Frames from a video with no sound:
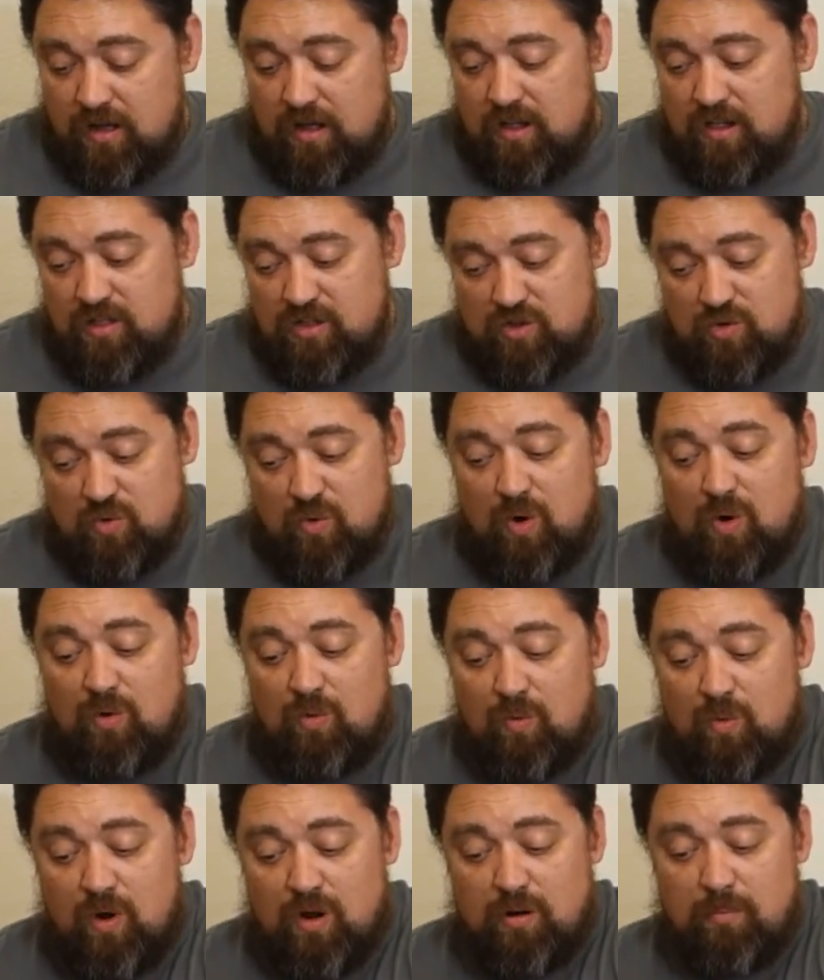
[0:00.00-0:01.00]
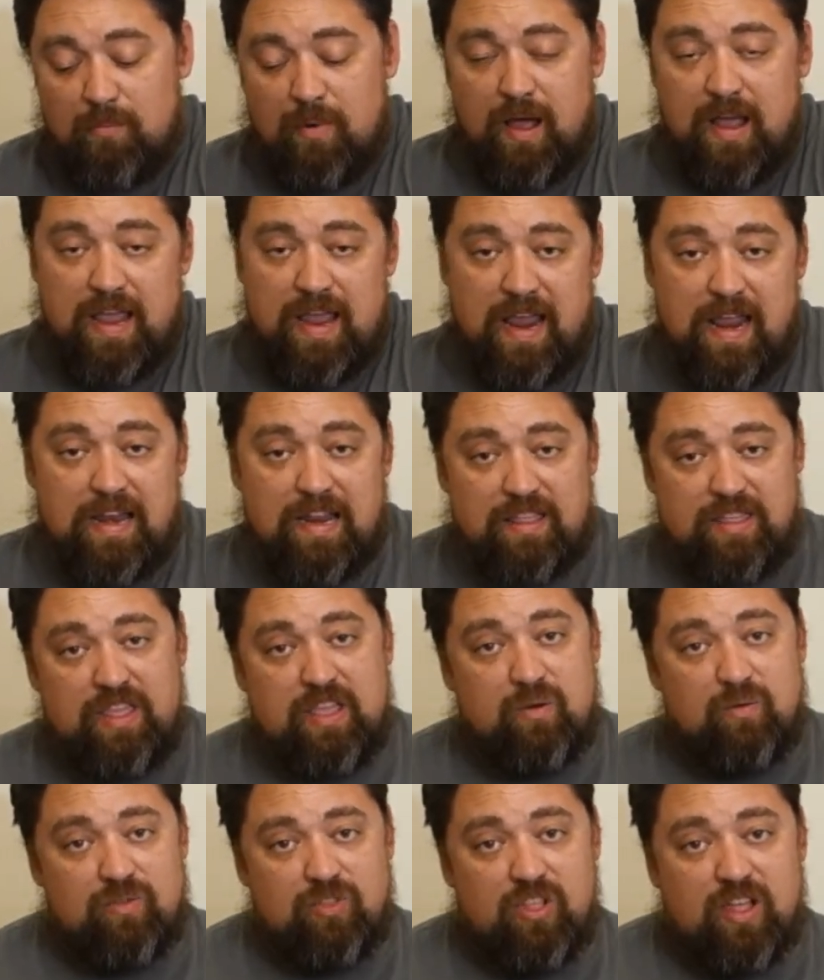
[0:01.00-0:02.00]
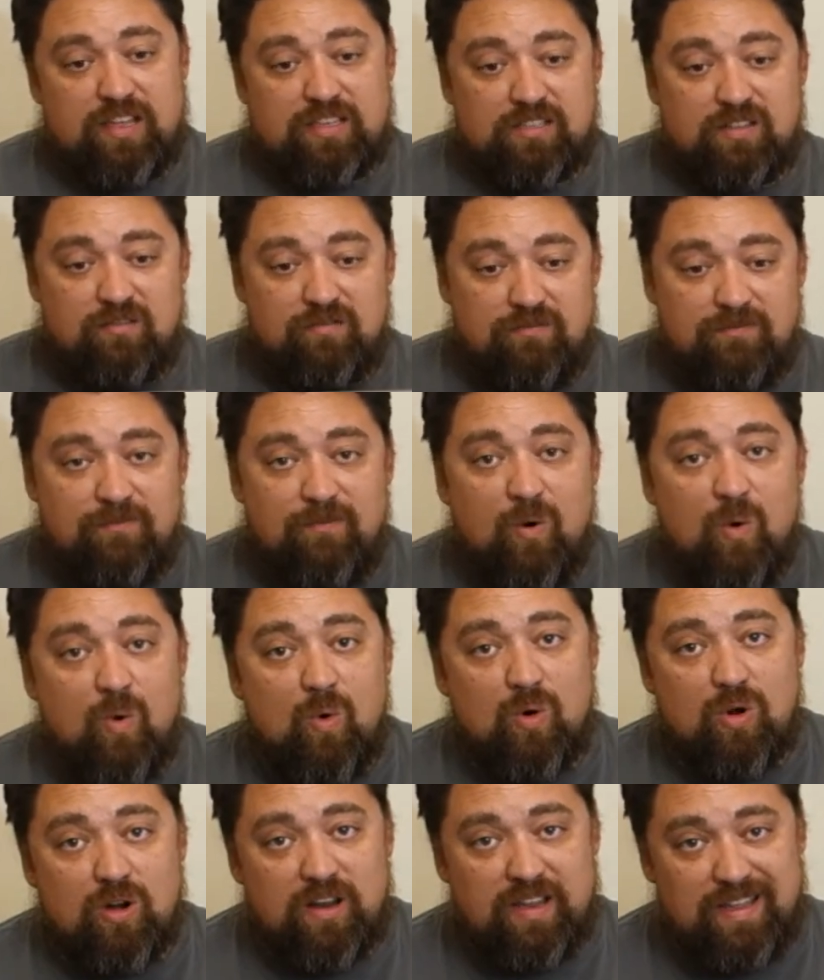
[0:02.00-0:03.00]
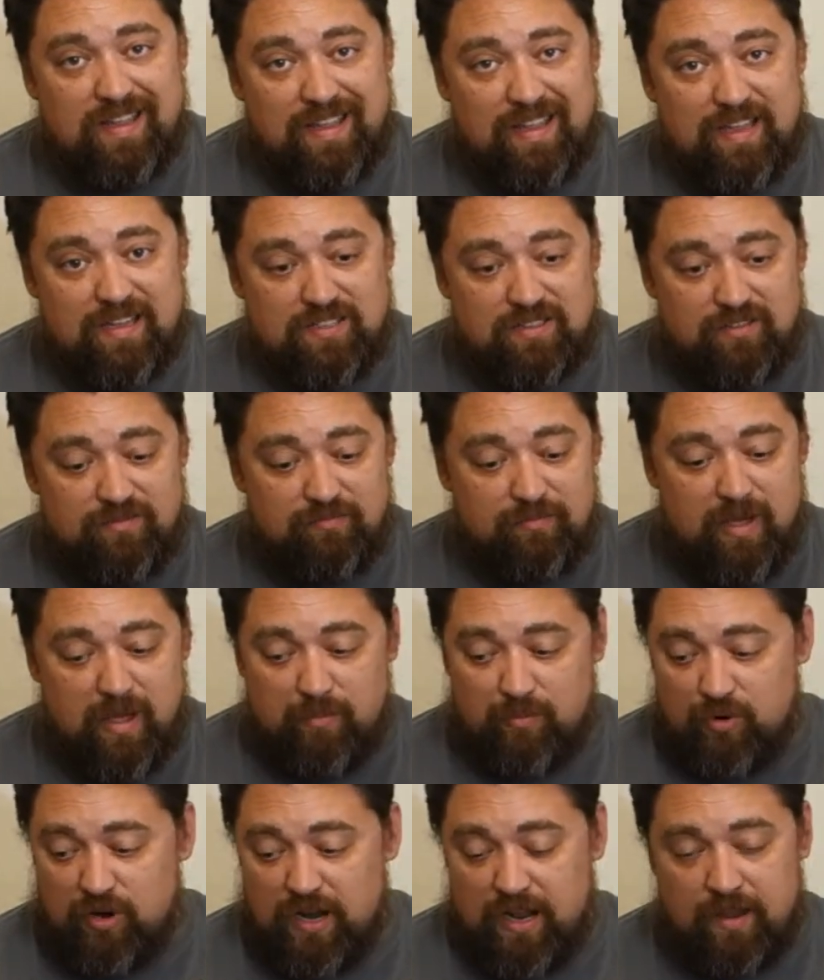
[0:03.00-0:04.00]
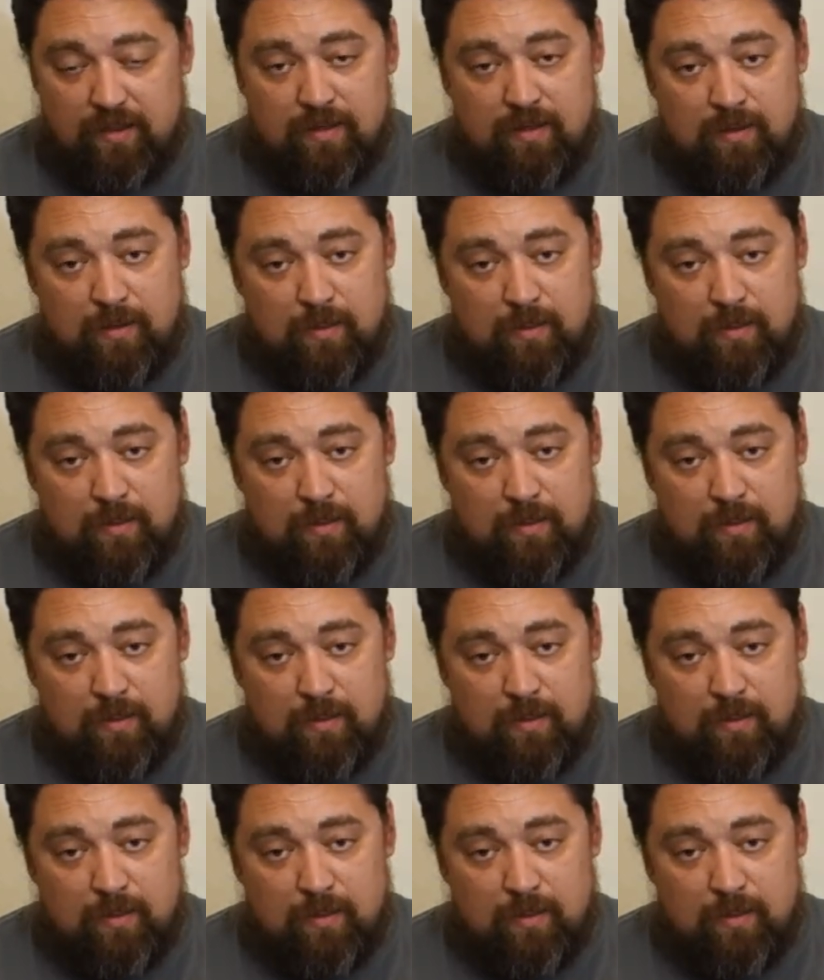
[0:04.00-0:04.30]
You won't want to buy anything with less than 4 gigs of memory.